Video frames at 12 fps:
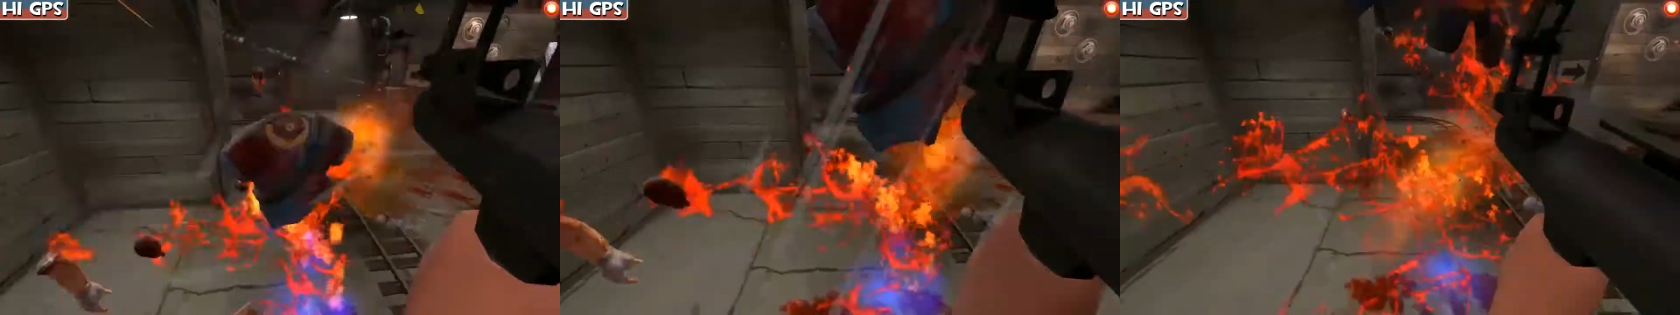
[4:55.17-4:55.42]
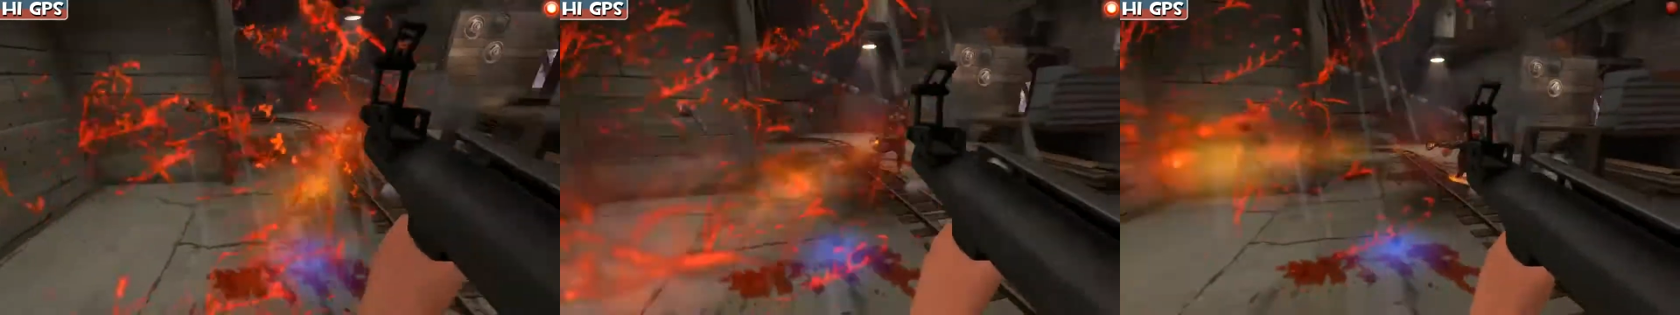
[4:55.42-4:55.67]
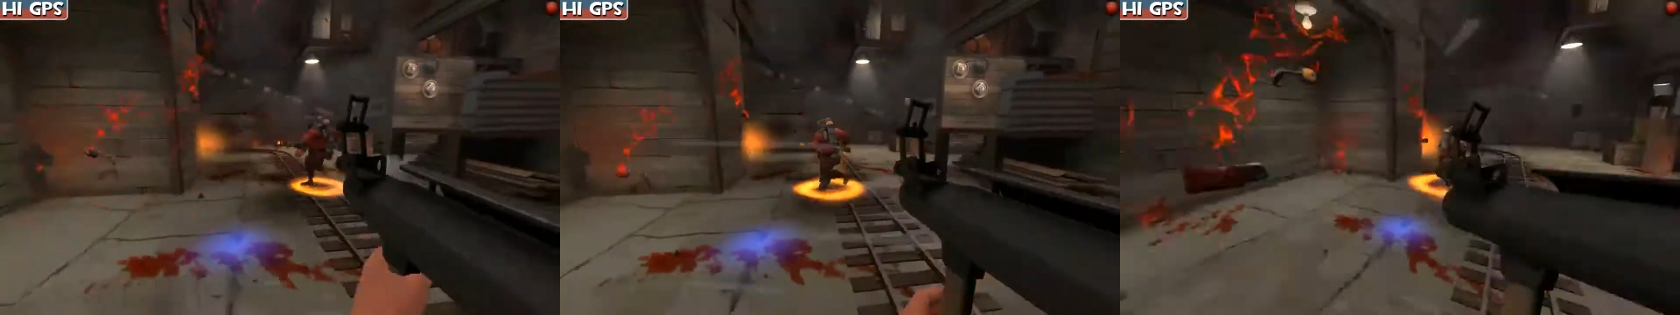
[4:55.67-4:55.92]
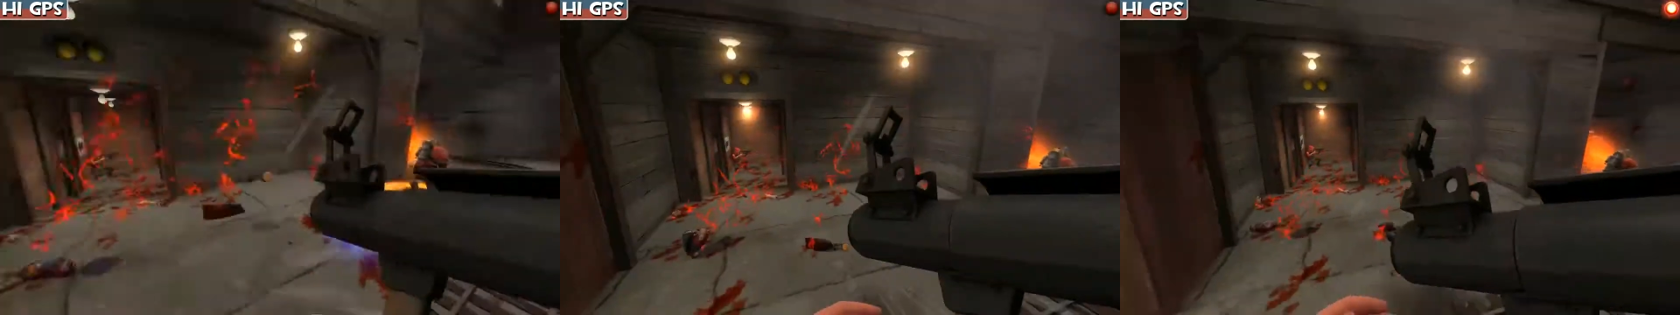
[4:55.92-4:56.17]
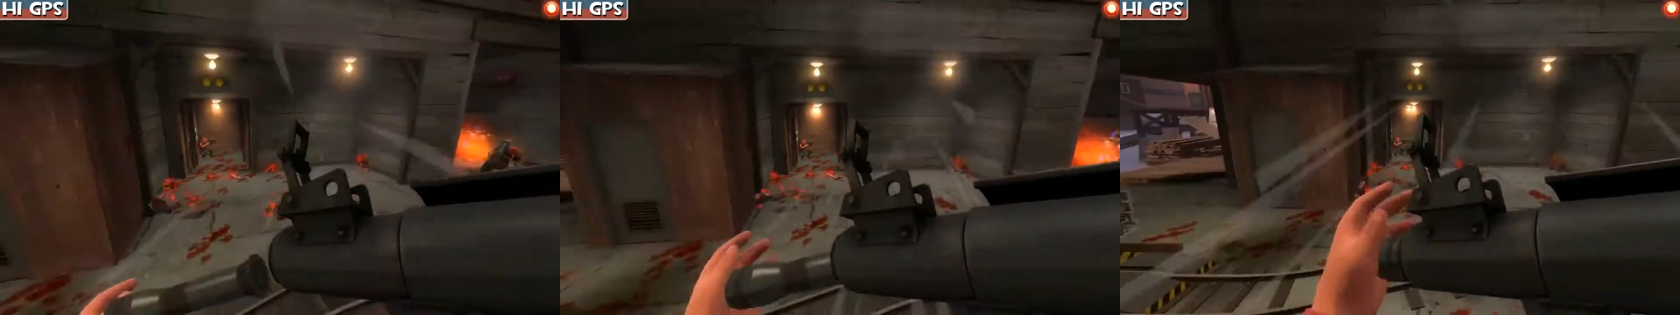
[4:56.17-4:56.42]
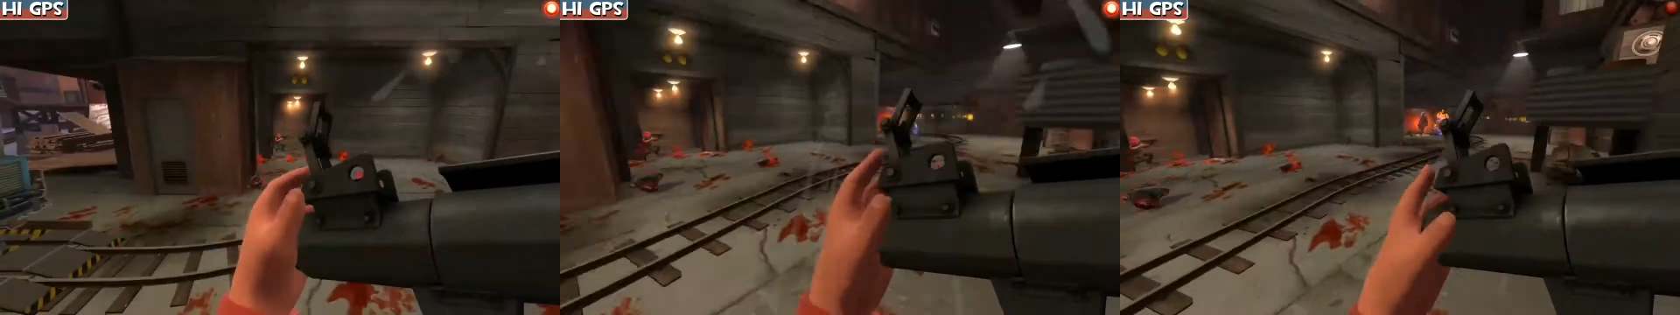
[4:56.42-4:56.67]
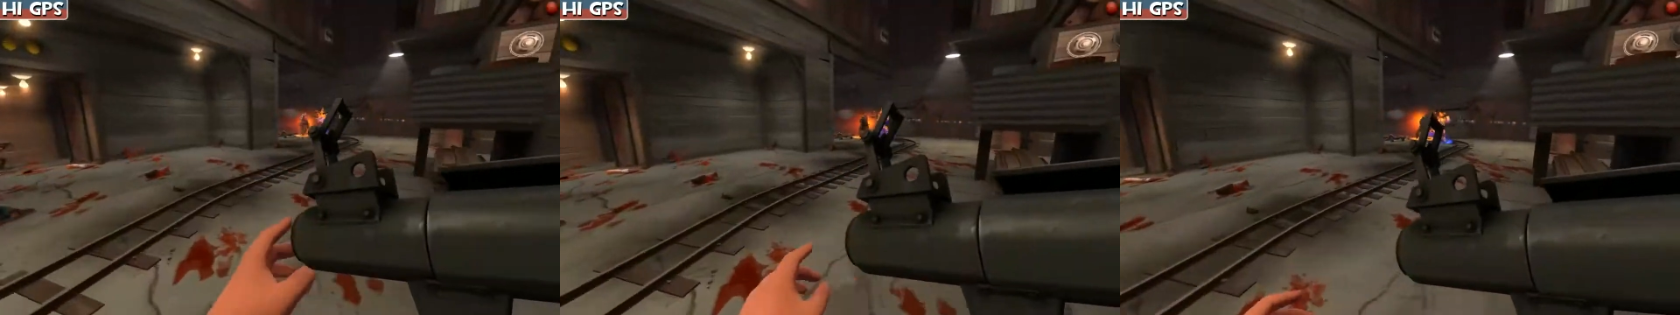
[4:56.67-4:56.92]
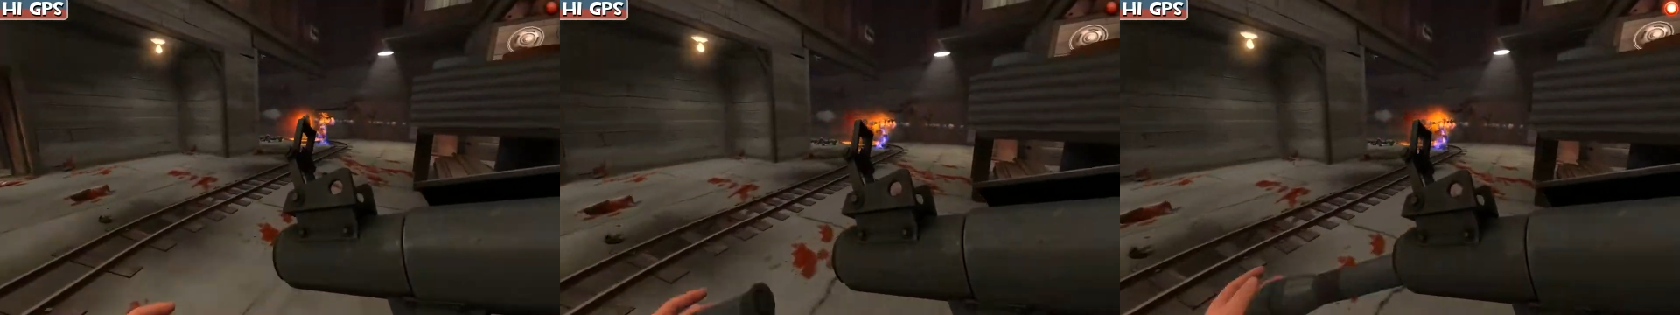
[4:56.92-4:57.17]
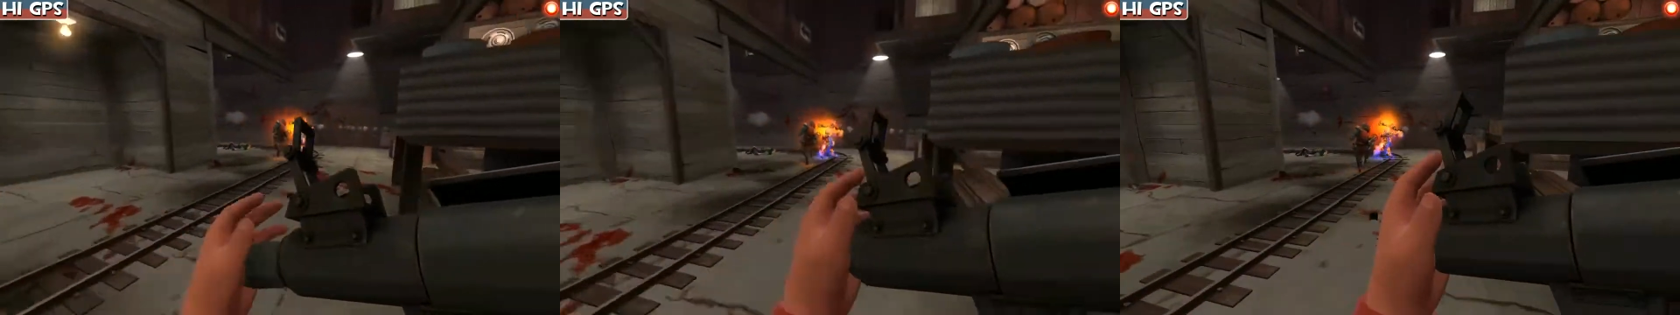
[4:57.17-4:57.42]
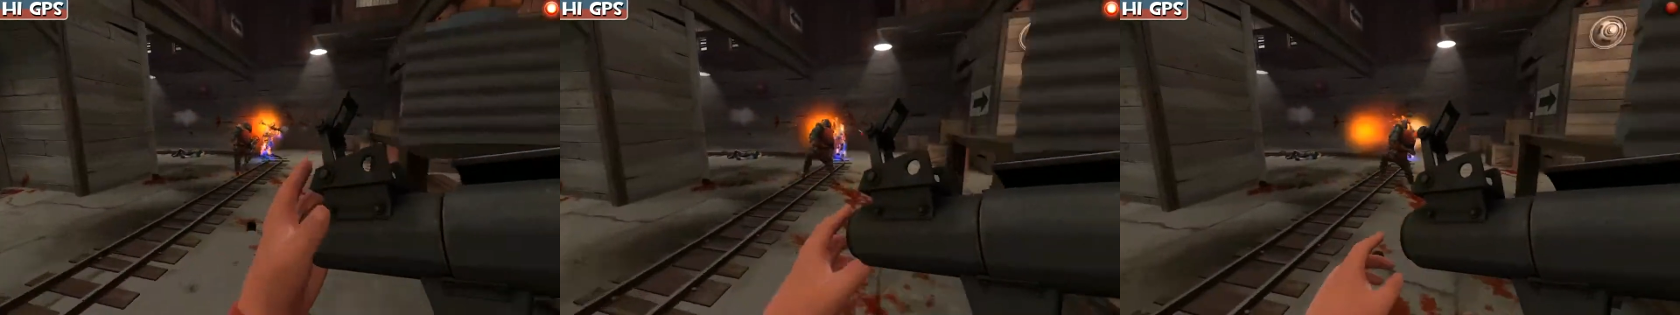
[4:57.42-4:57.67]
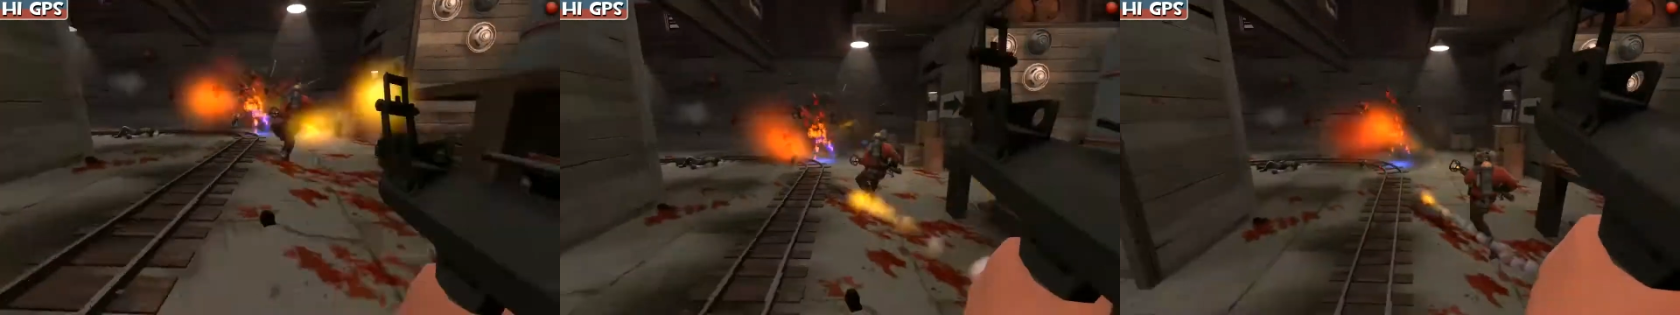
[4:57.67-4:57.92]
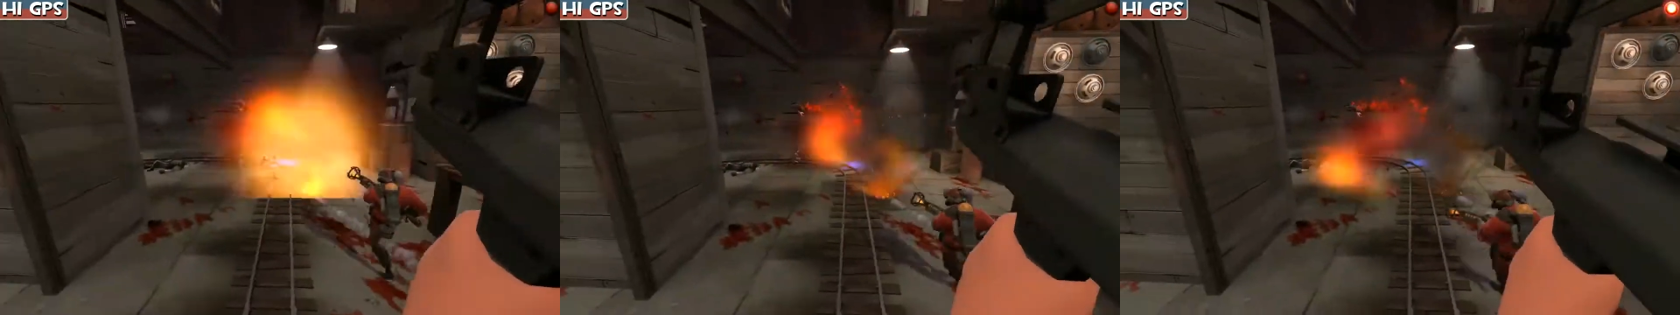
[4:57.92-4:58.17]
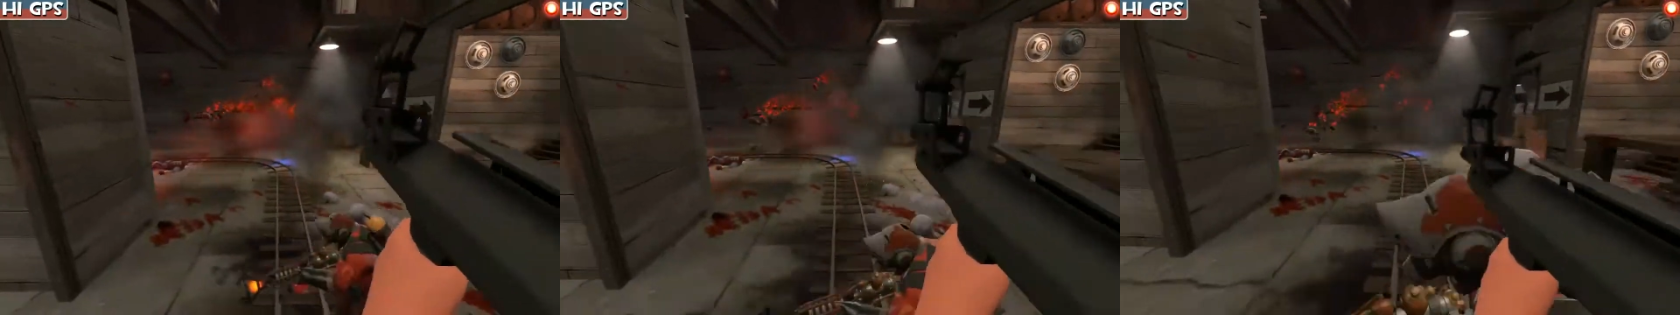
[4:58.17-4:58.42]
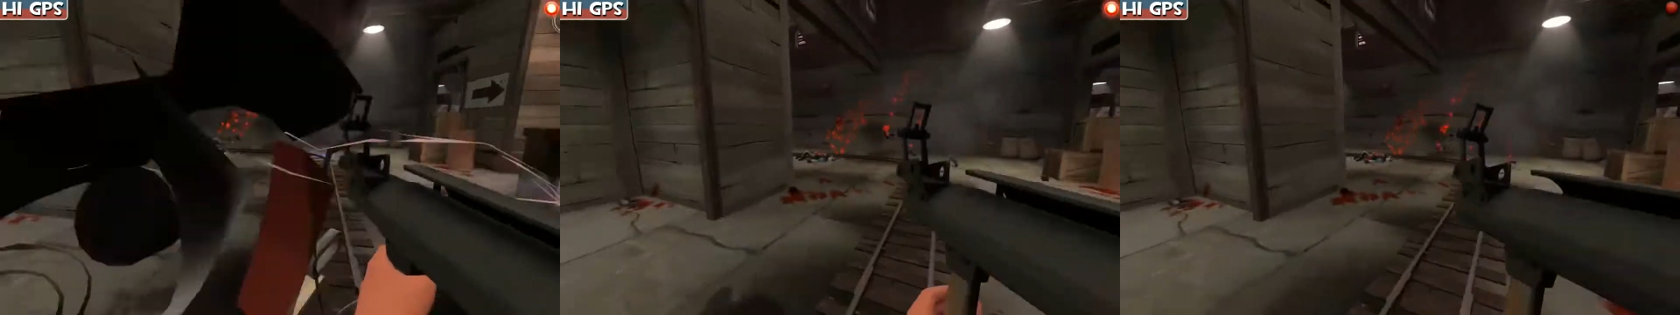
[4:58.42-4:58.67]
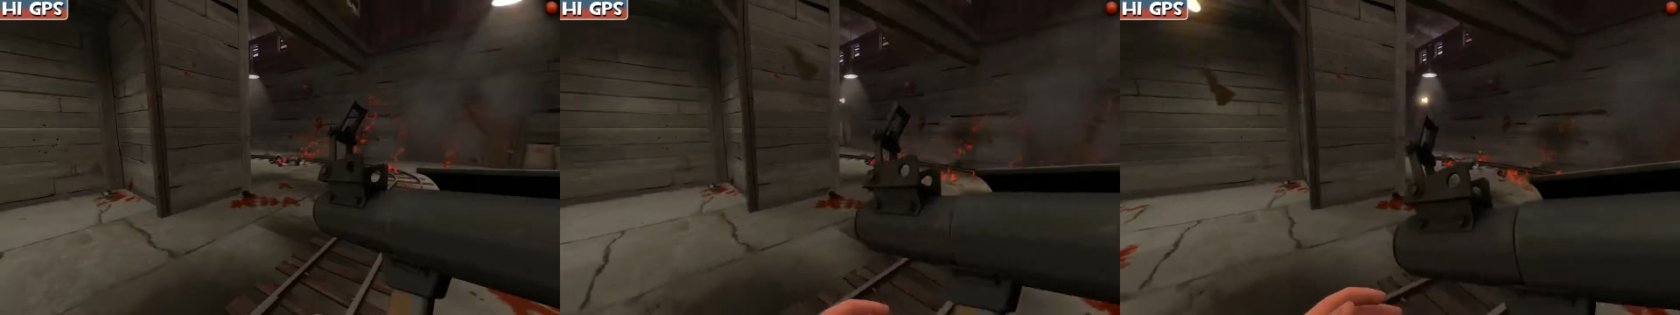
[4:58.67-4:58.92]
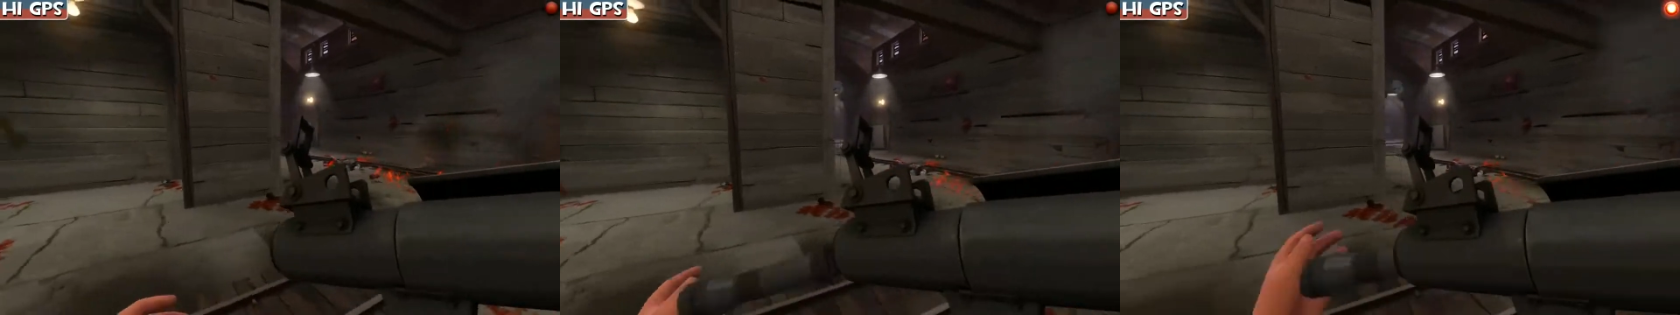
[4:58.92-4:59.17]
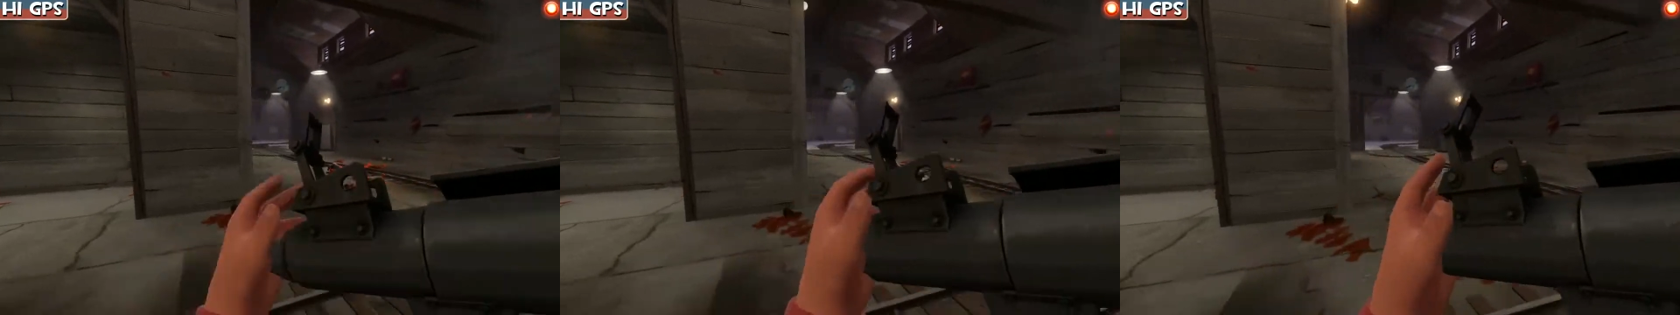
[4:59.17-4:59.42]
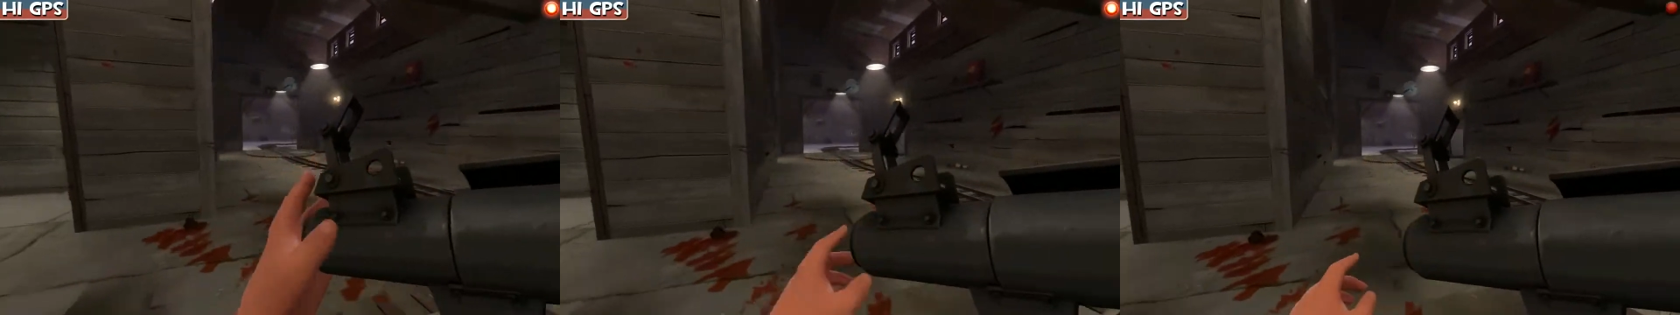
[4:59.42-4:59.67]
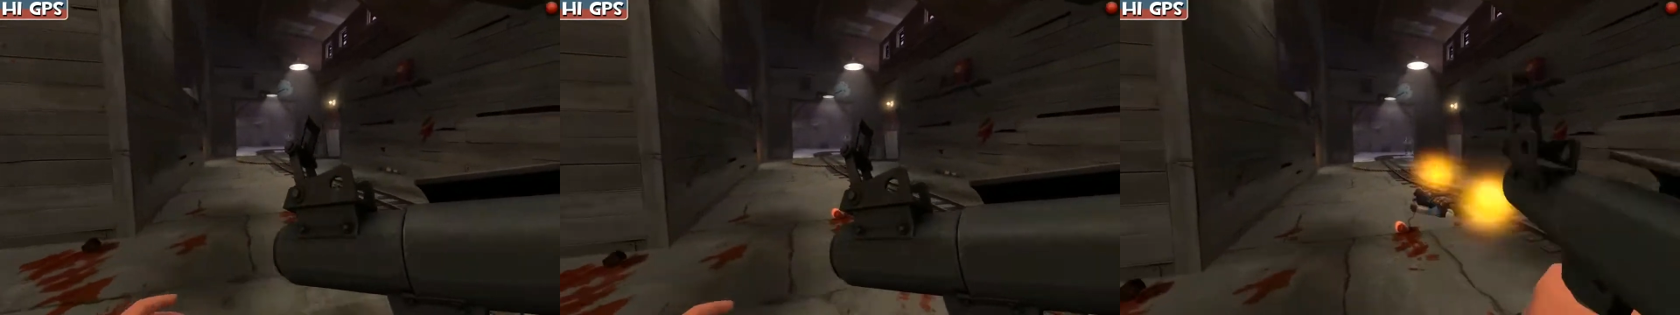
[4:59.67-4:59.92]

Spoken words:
(no speaker visible)